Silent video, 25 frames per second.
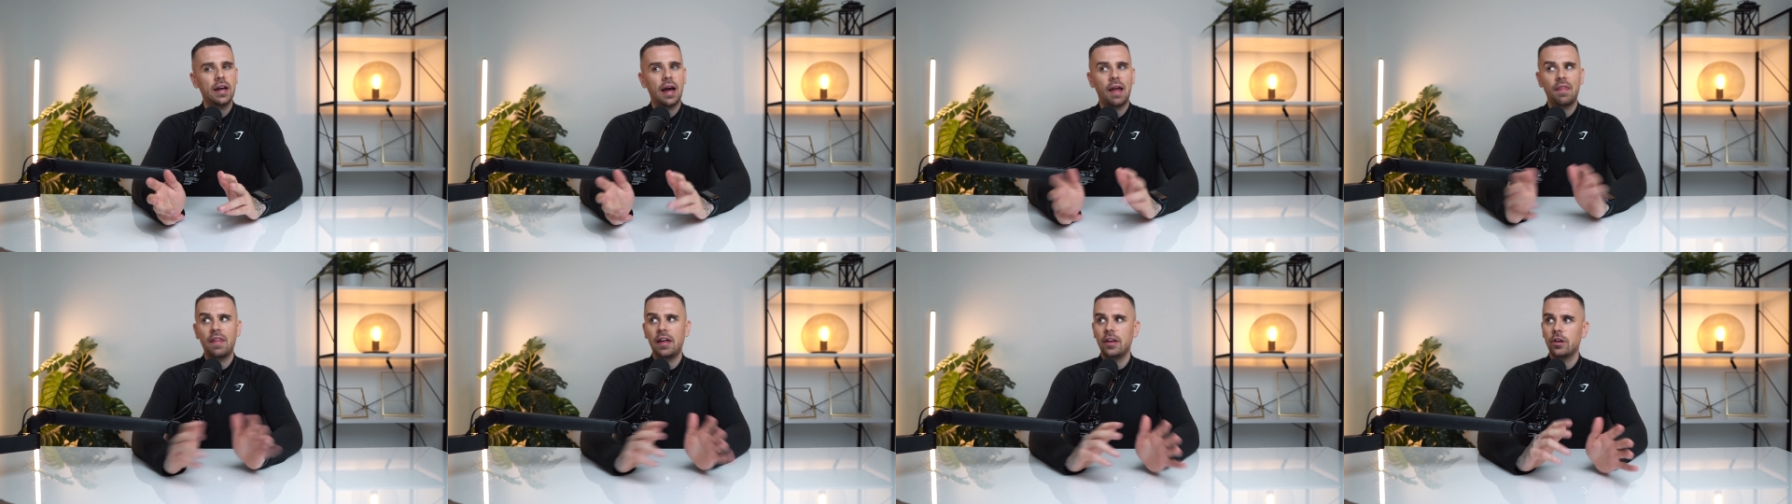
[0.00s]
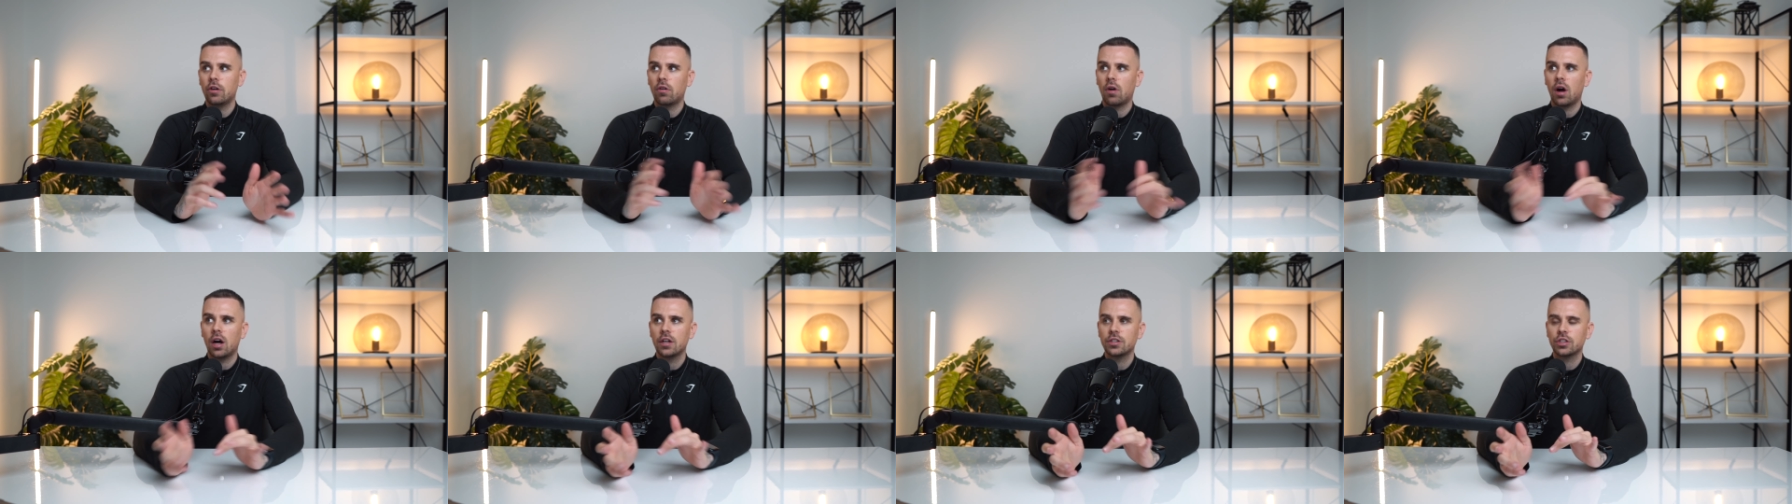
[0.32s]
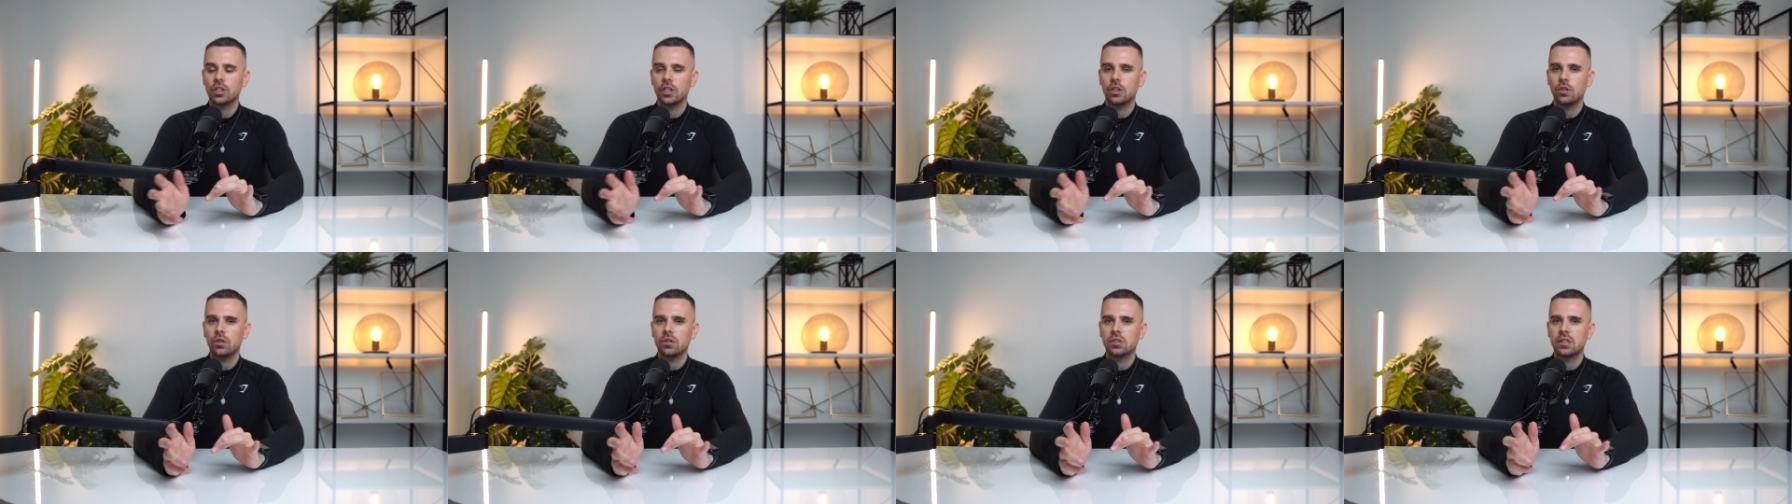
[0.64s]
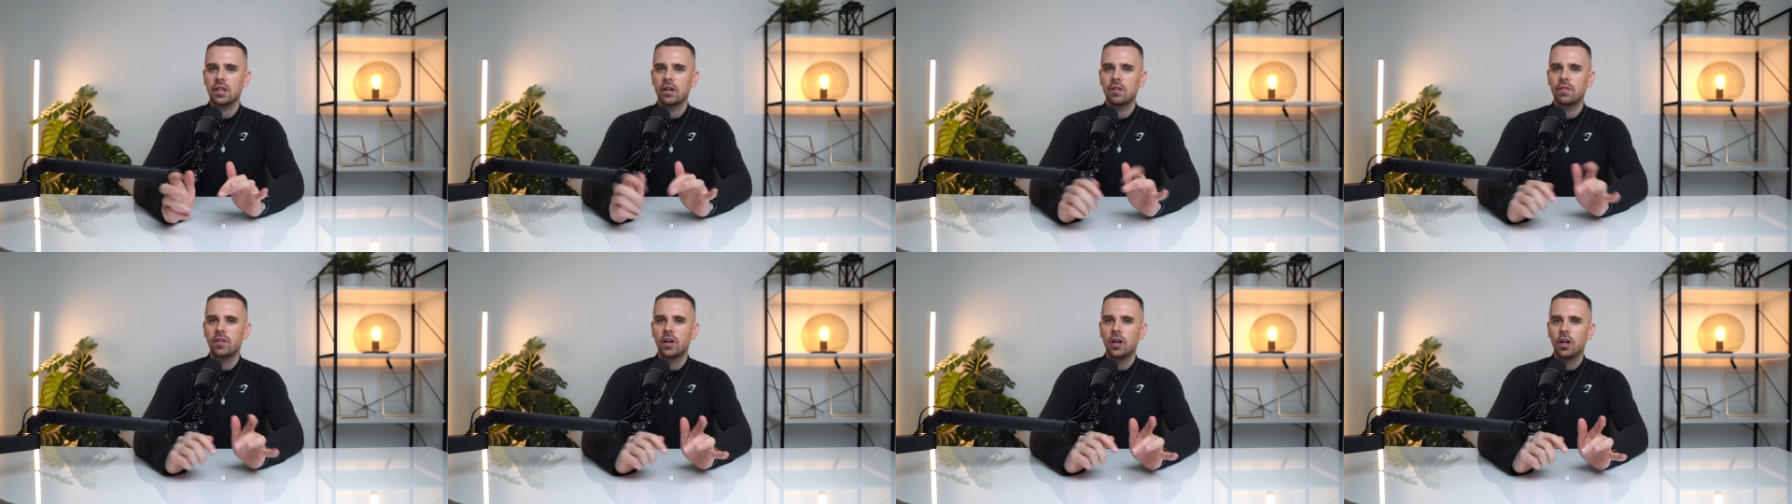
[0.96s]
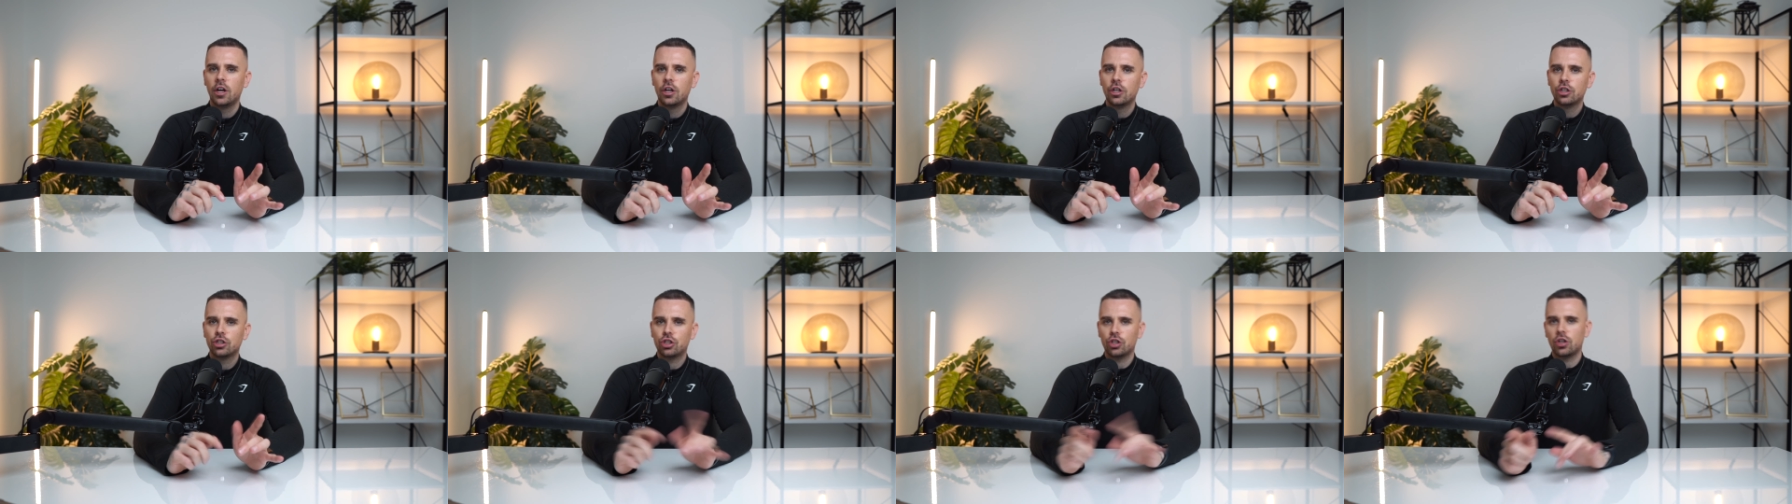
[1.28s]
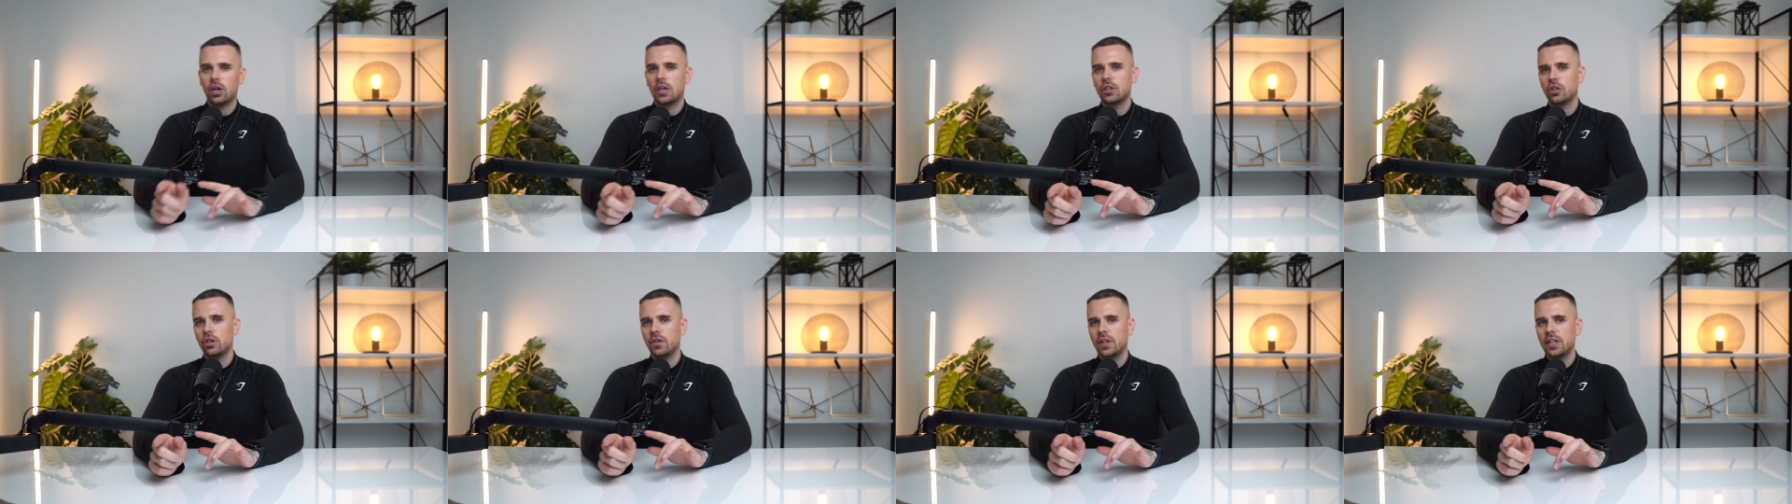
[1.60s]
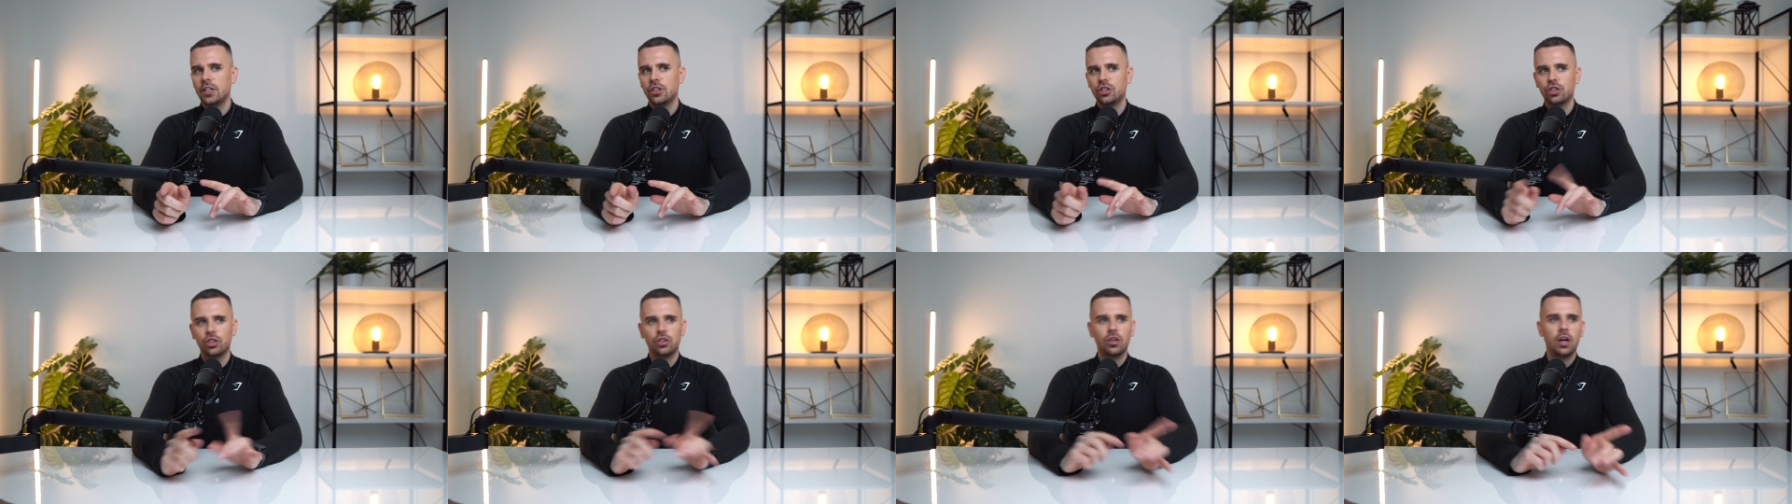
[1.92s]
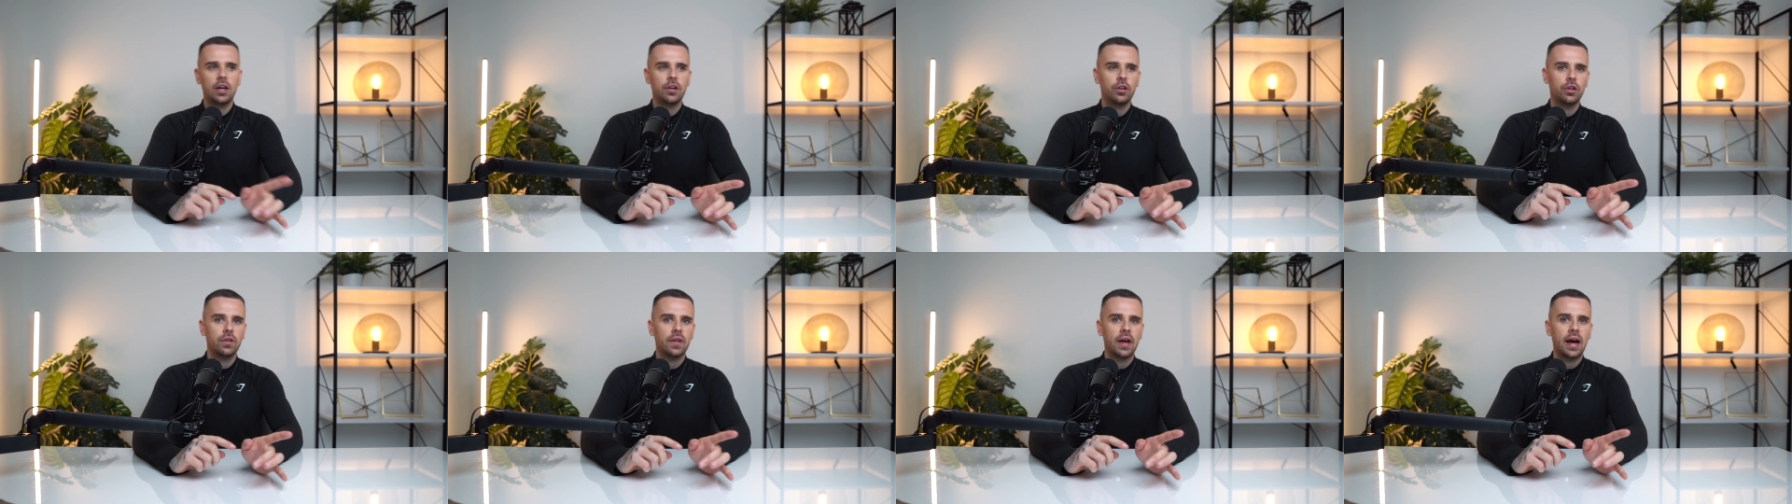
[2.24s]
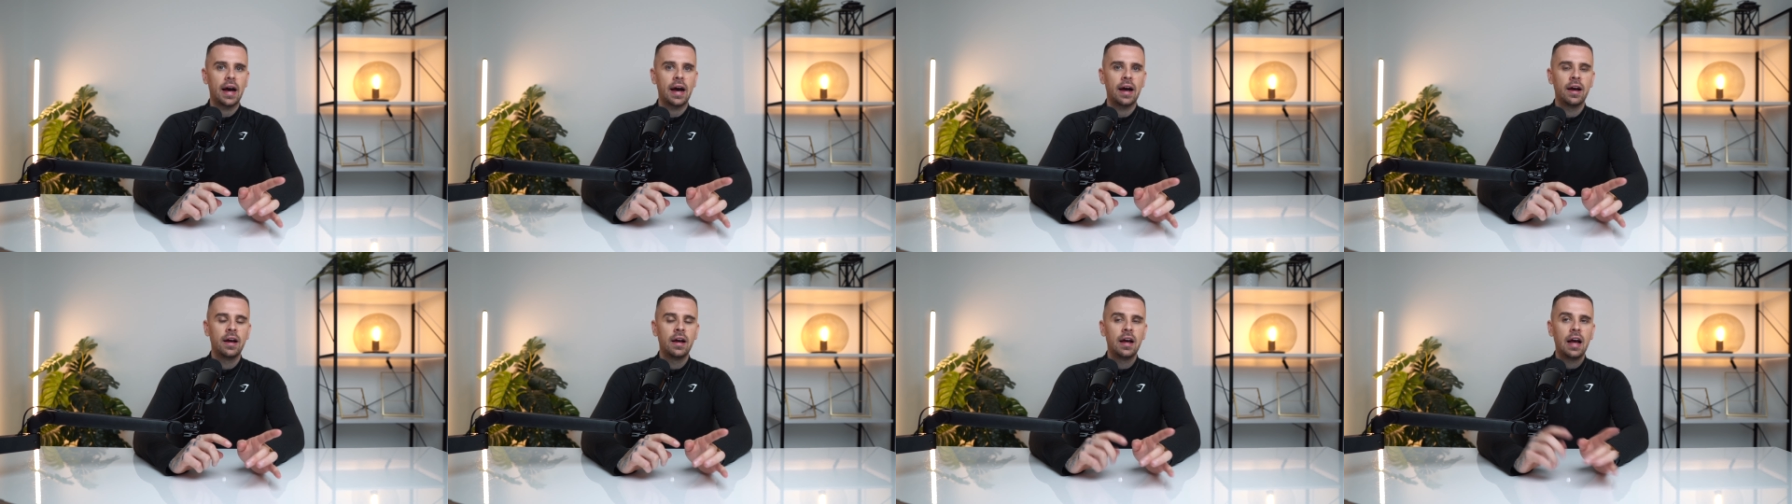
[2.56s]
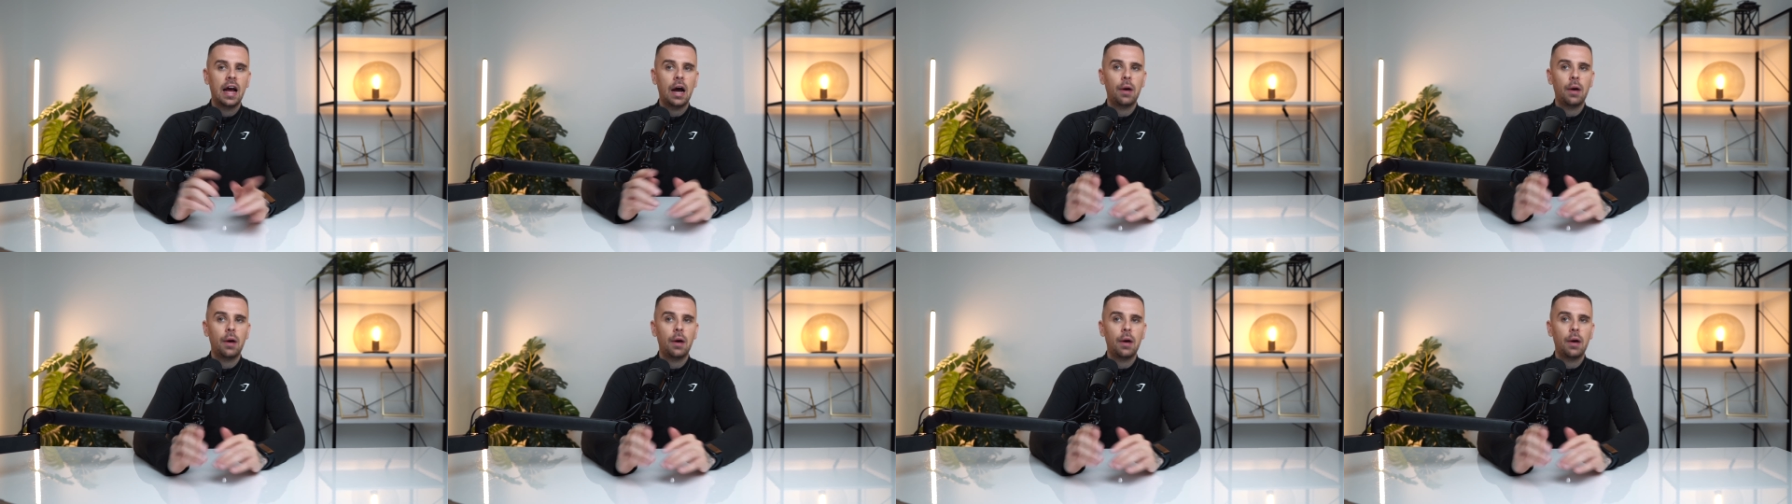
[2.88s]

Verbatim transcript: And then you're asking yourself, should I do this? Should I do that?